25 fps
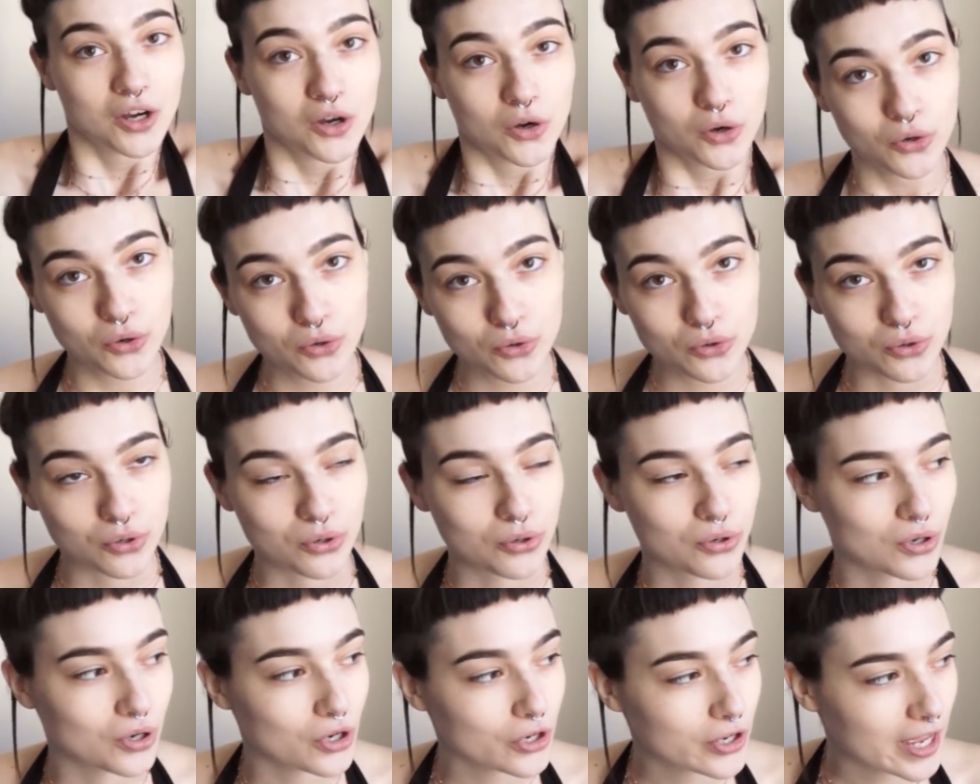Whew,
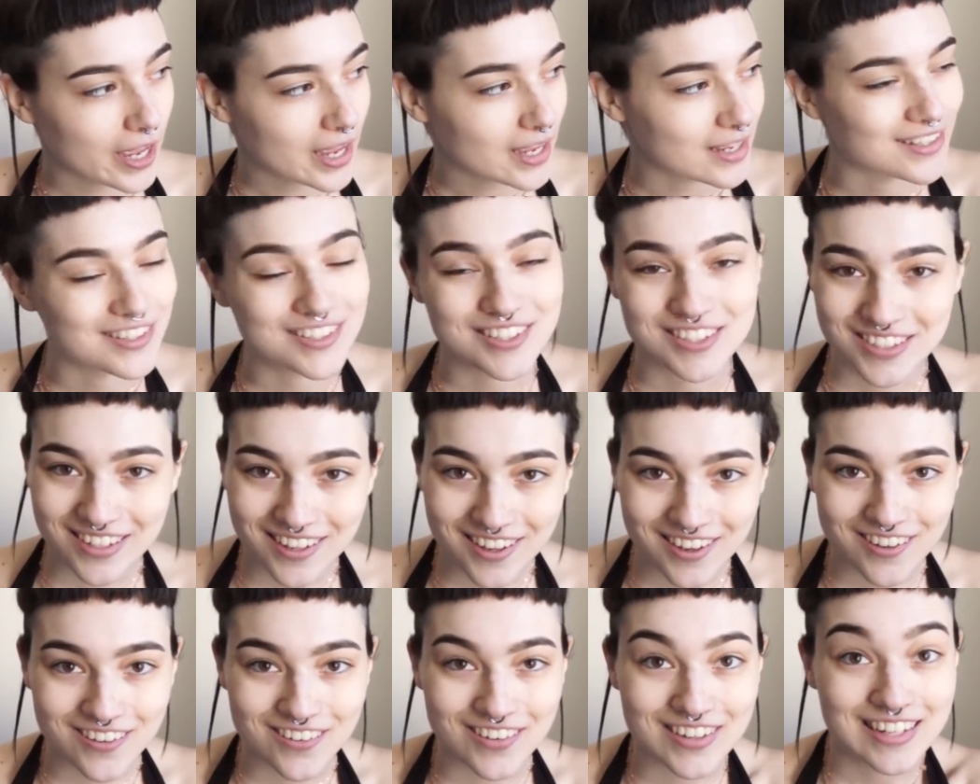okay,
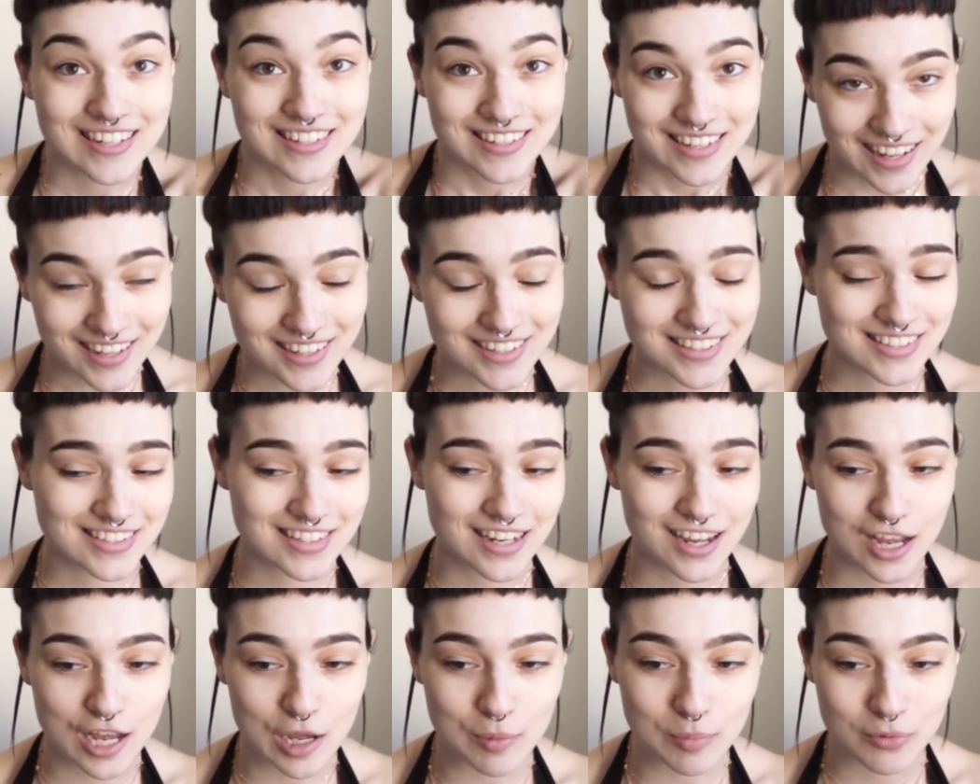so next
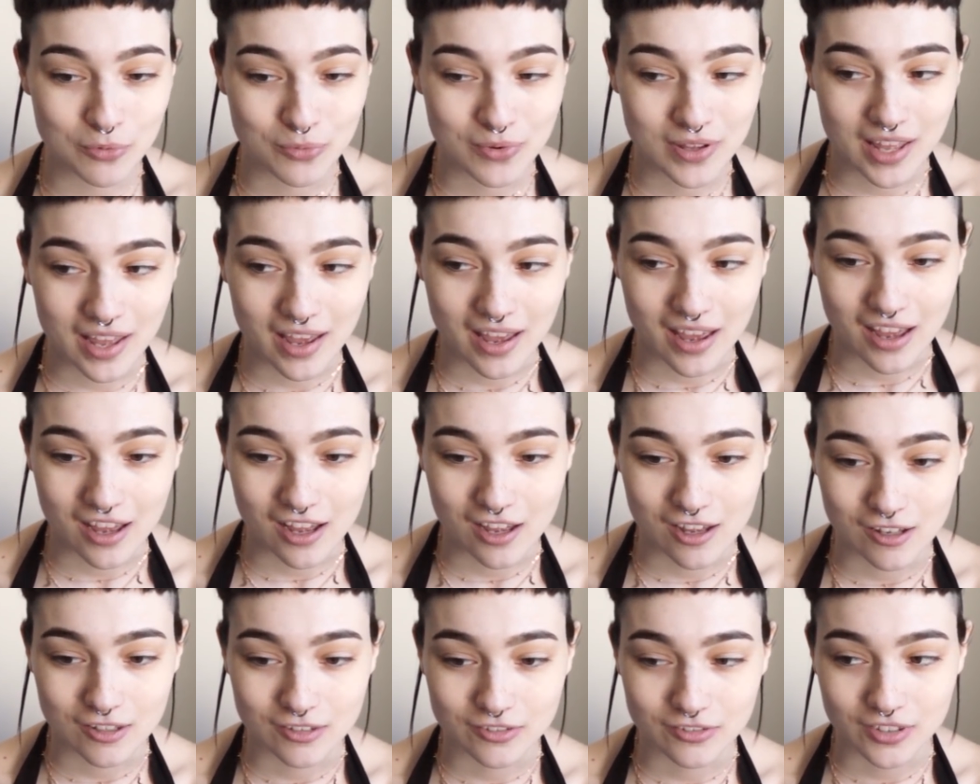up we
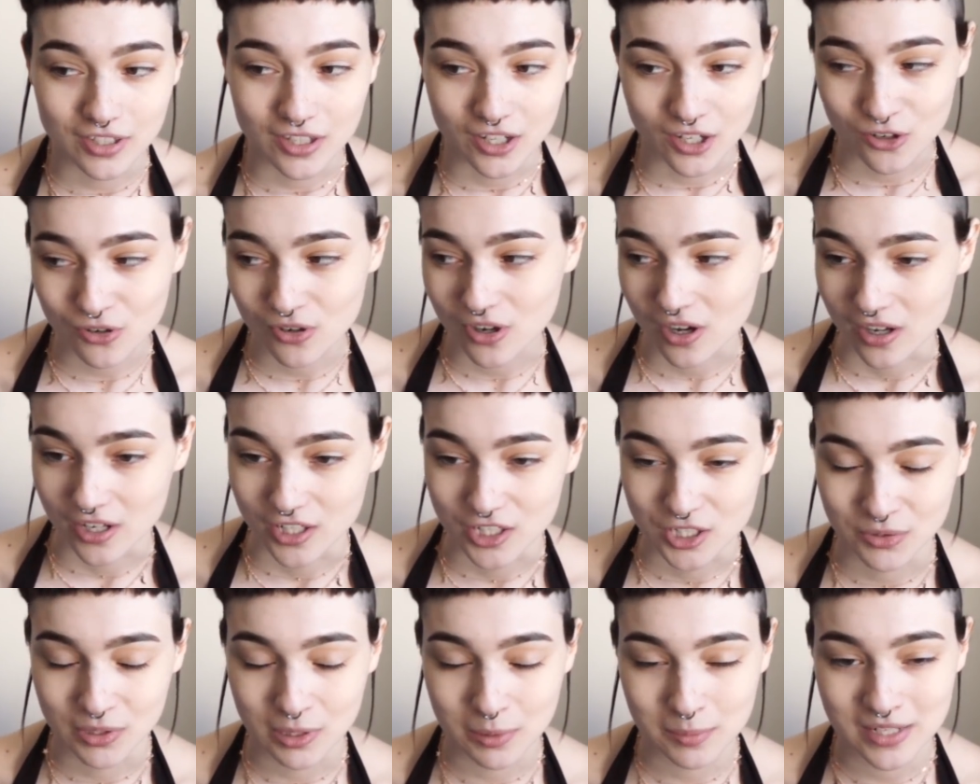have, oh
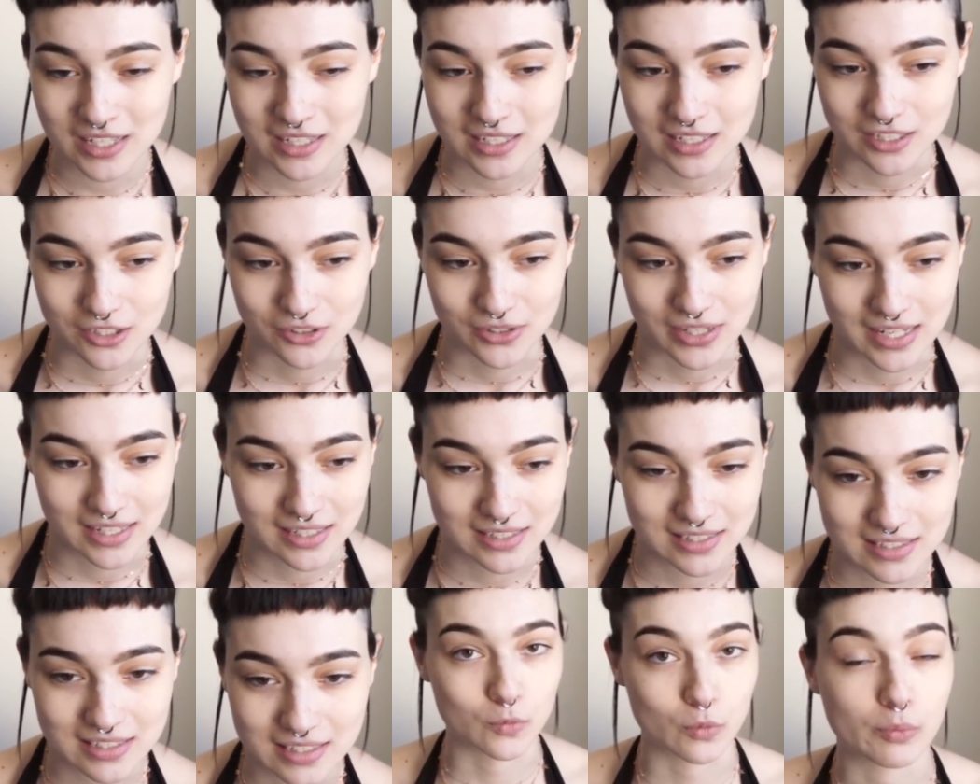gosh, what am I gonna do next?